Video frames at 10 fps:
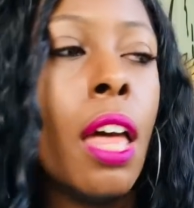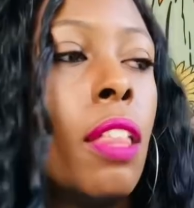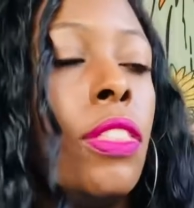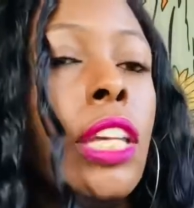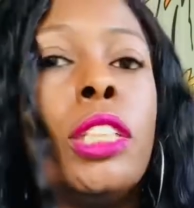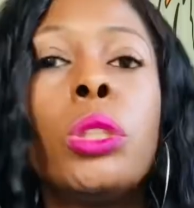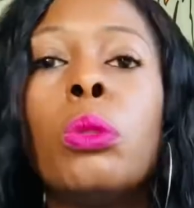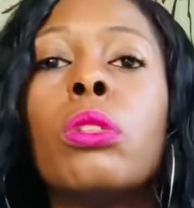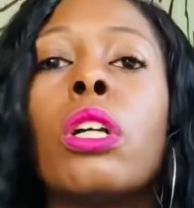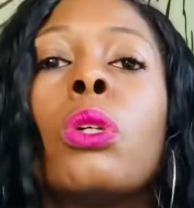These
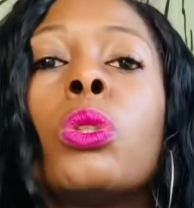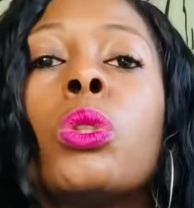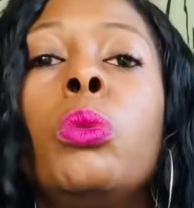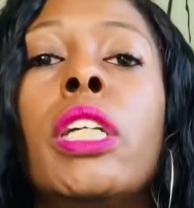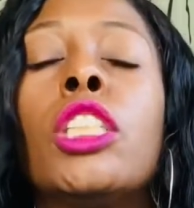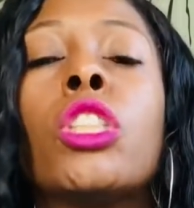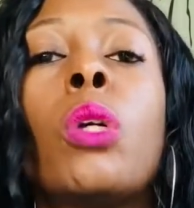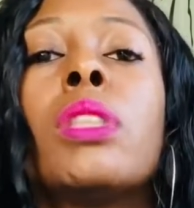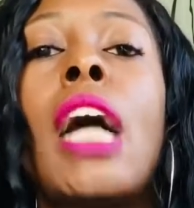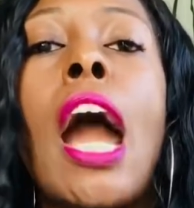two girls who get
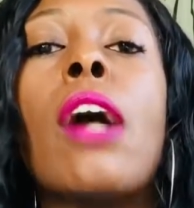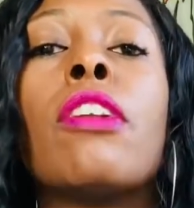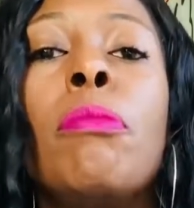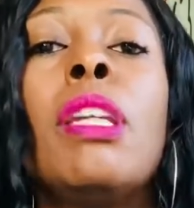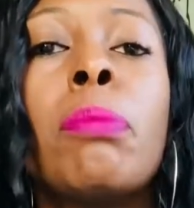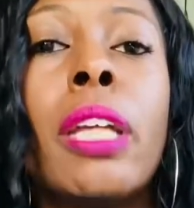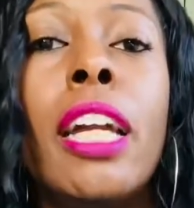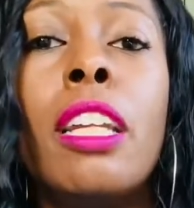so tired of me playing